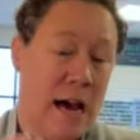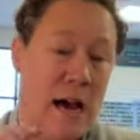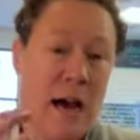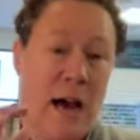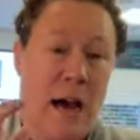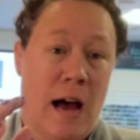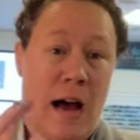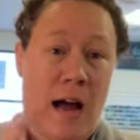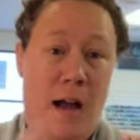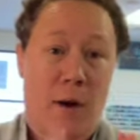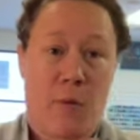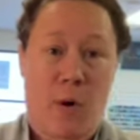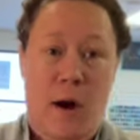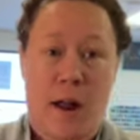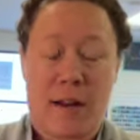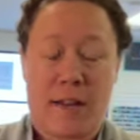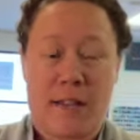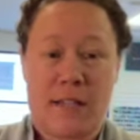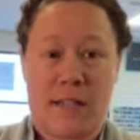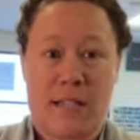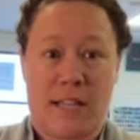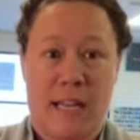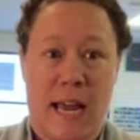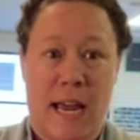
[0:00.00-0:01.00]
I wanted
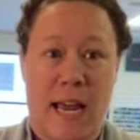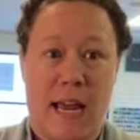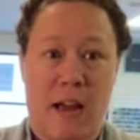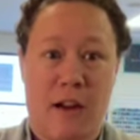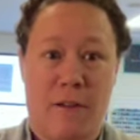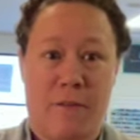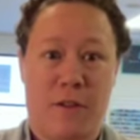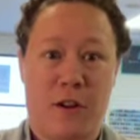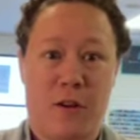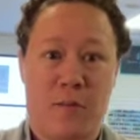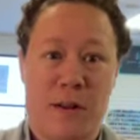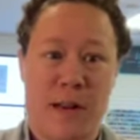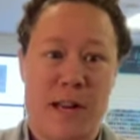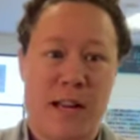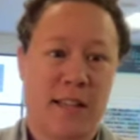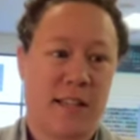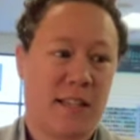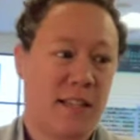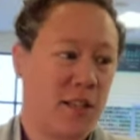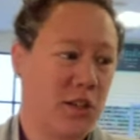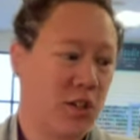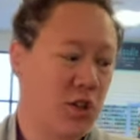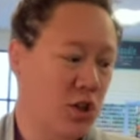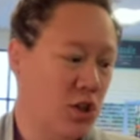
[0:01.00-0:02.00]
to take a few
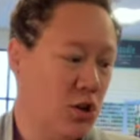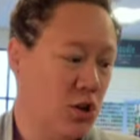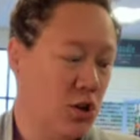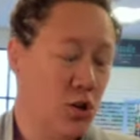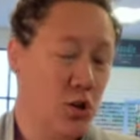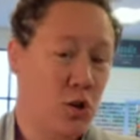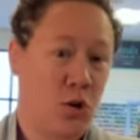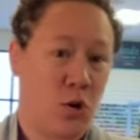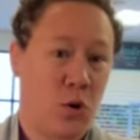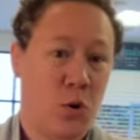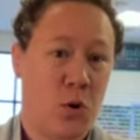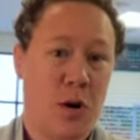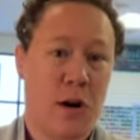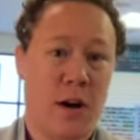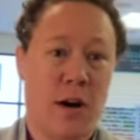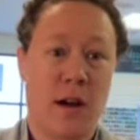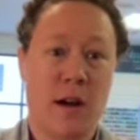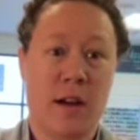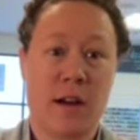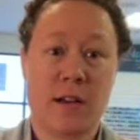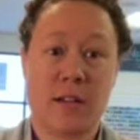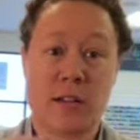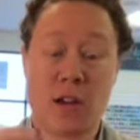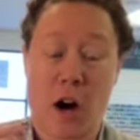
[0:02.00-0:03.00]
minutes to
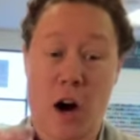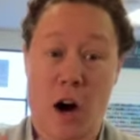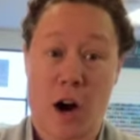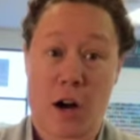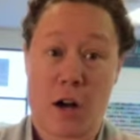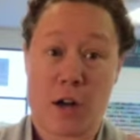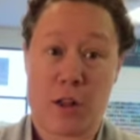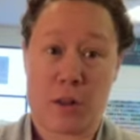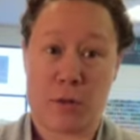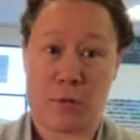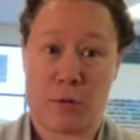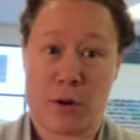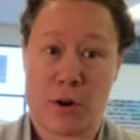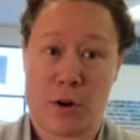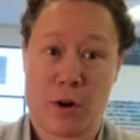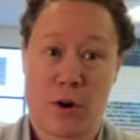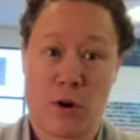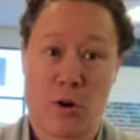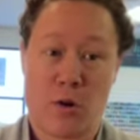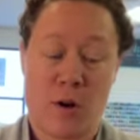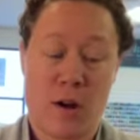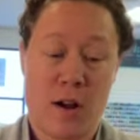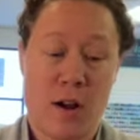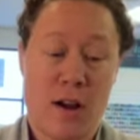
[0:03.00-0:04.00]
talk
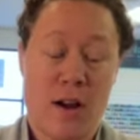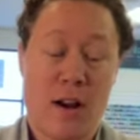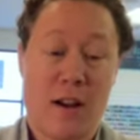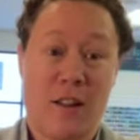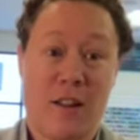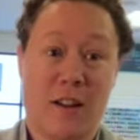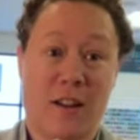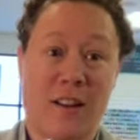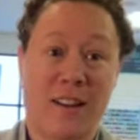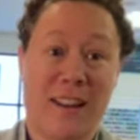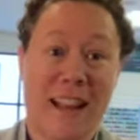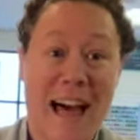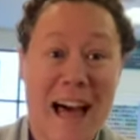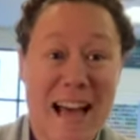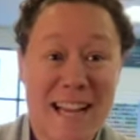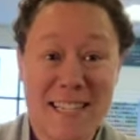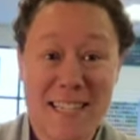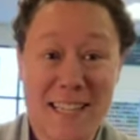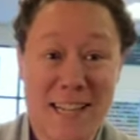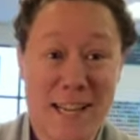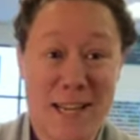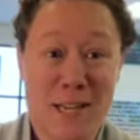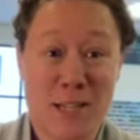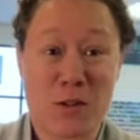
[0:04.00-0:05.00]
through the
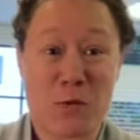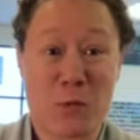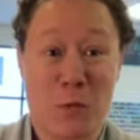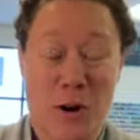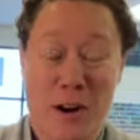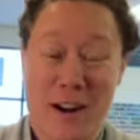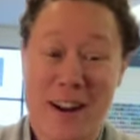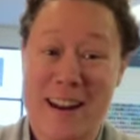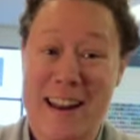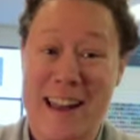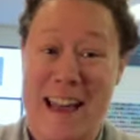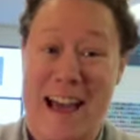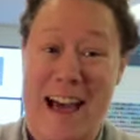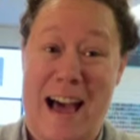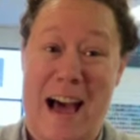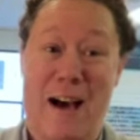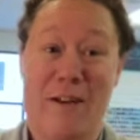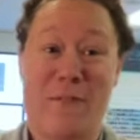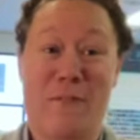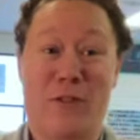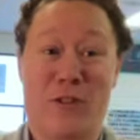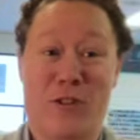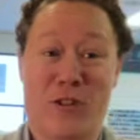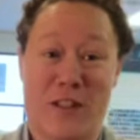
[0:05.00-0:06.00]
classes we're gonna
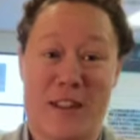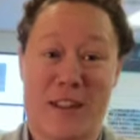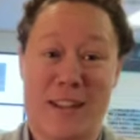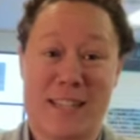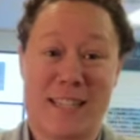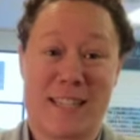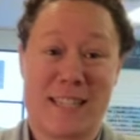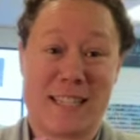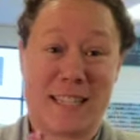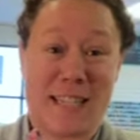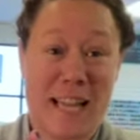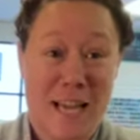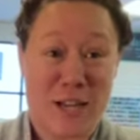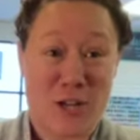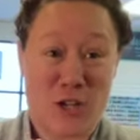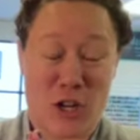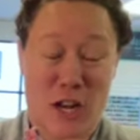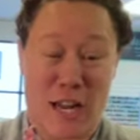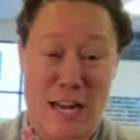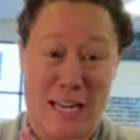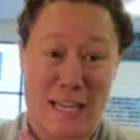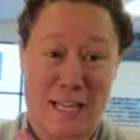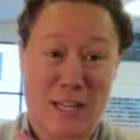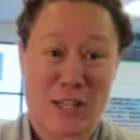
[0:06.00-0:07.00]
have for this
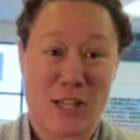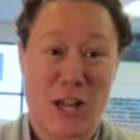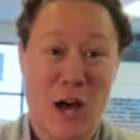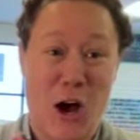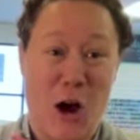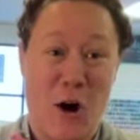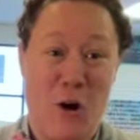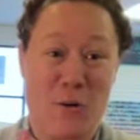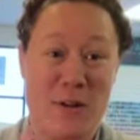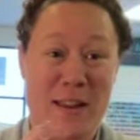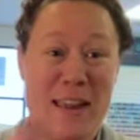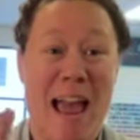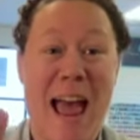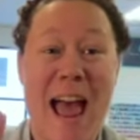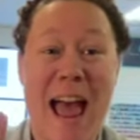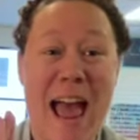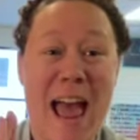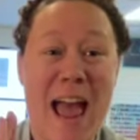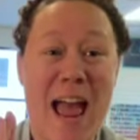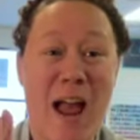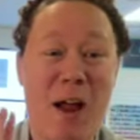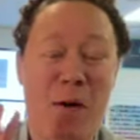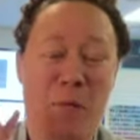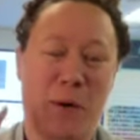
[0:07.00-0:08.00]
session. So
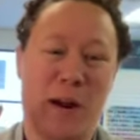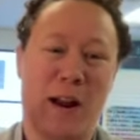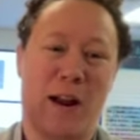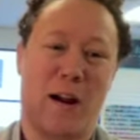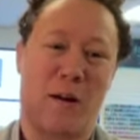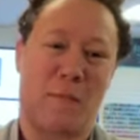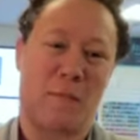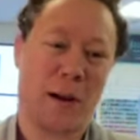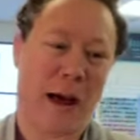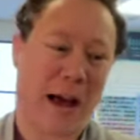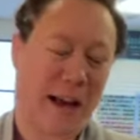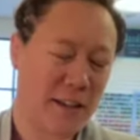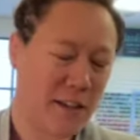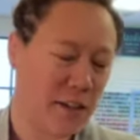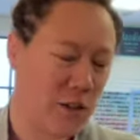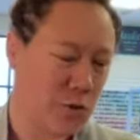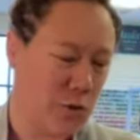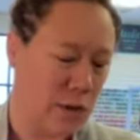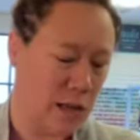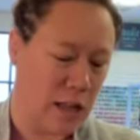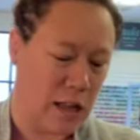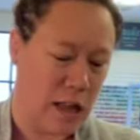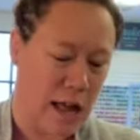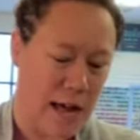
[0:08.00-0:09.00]
yay, we are back to
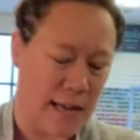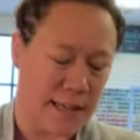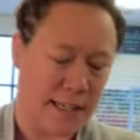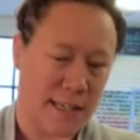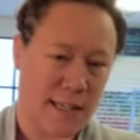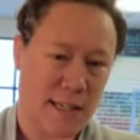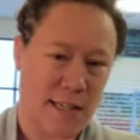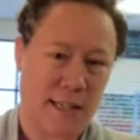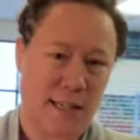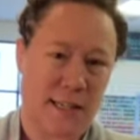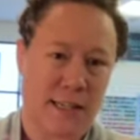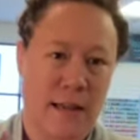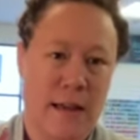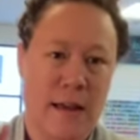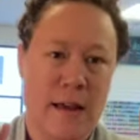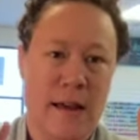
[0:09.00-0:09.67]
doing classes,